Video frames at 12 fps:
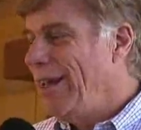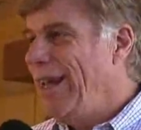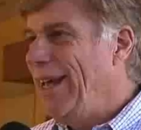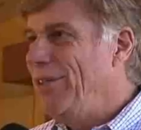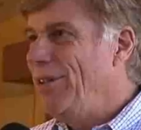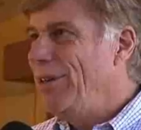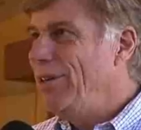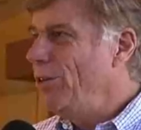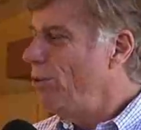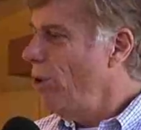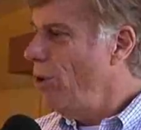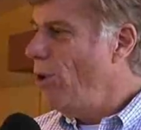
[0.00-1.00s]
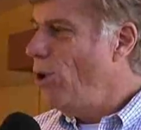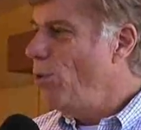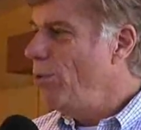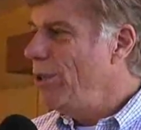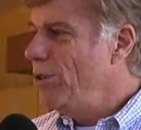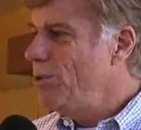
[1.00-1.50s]
And then you go
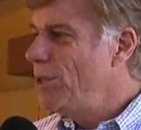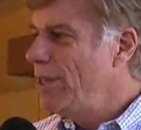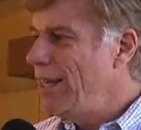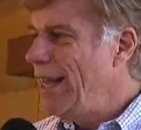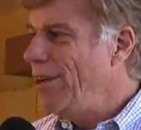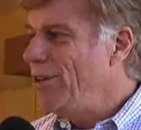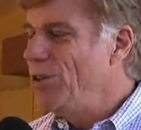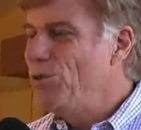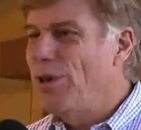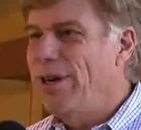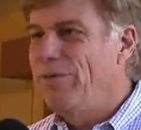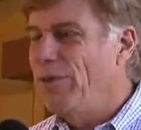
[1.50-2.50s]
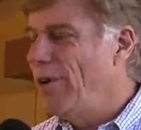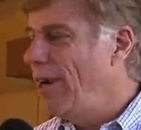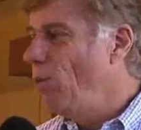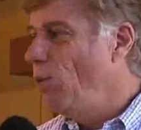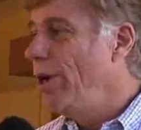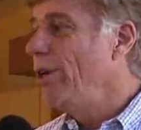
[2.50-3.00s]
home and you sit down and you try to figure
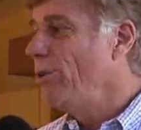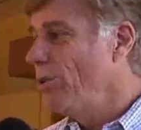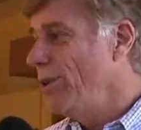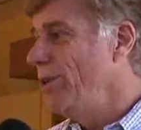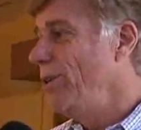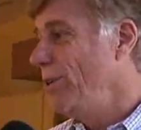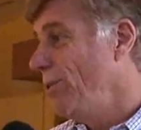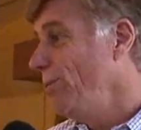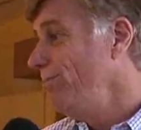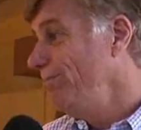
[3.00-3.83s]
out what you're going to do.